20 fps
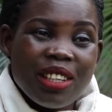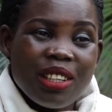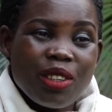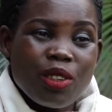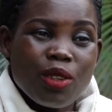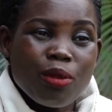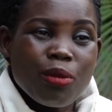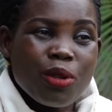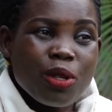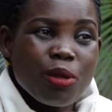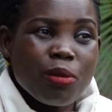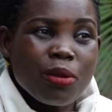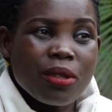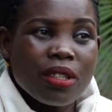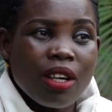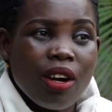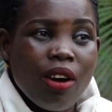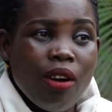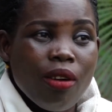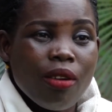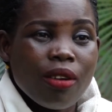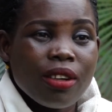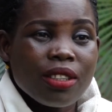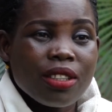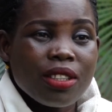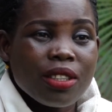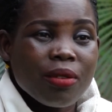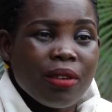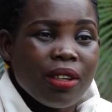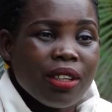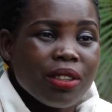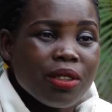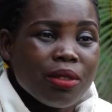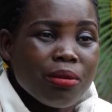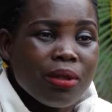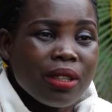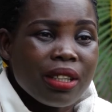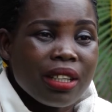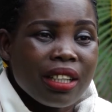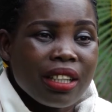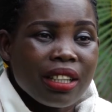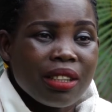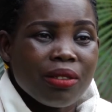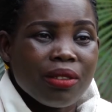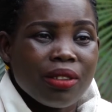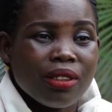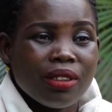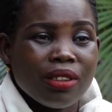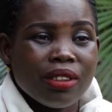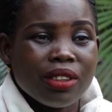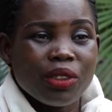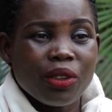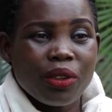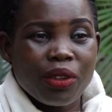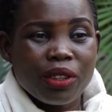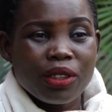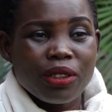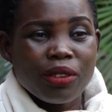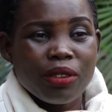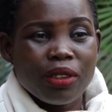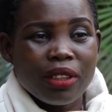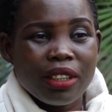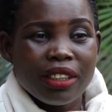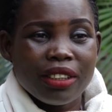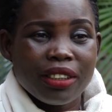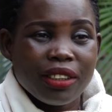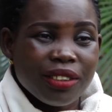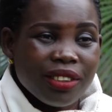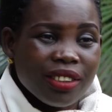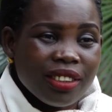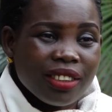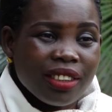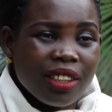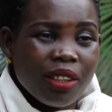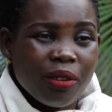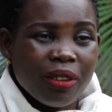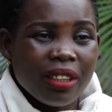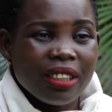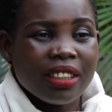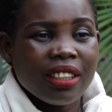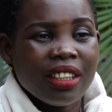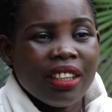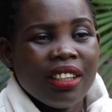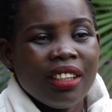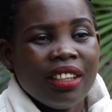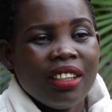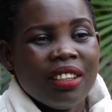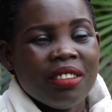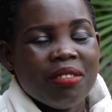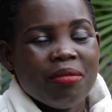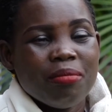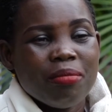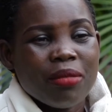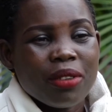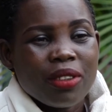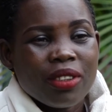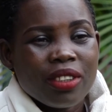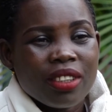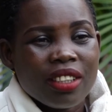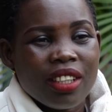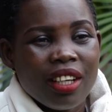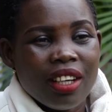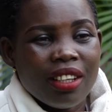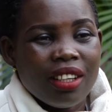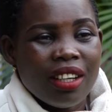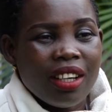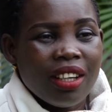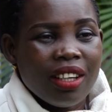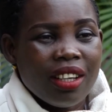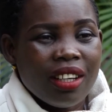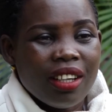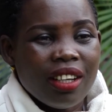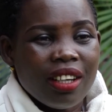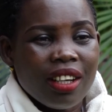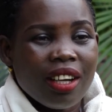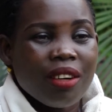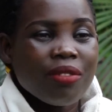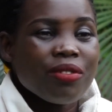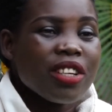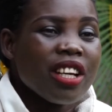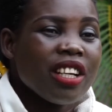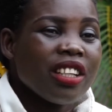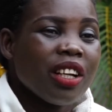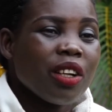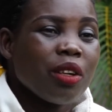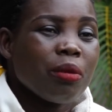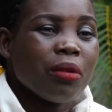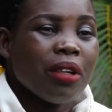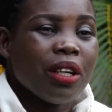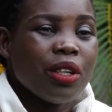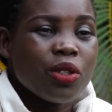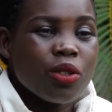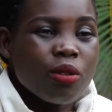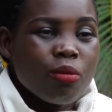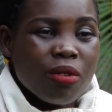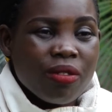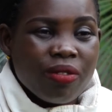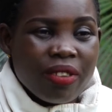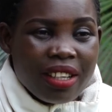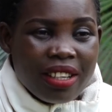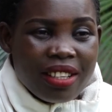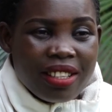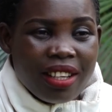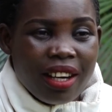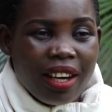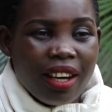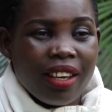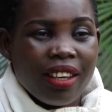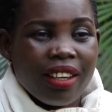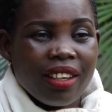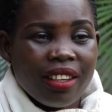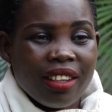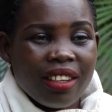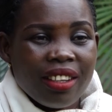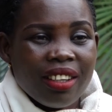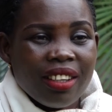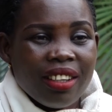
You know, most people say, oh, is this one a duplicate or it's original? Is a sister what? Because now I have changed a little bit. I used to be very tiny.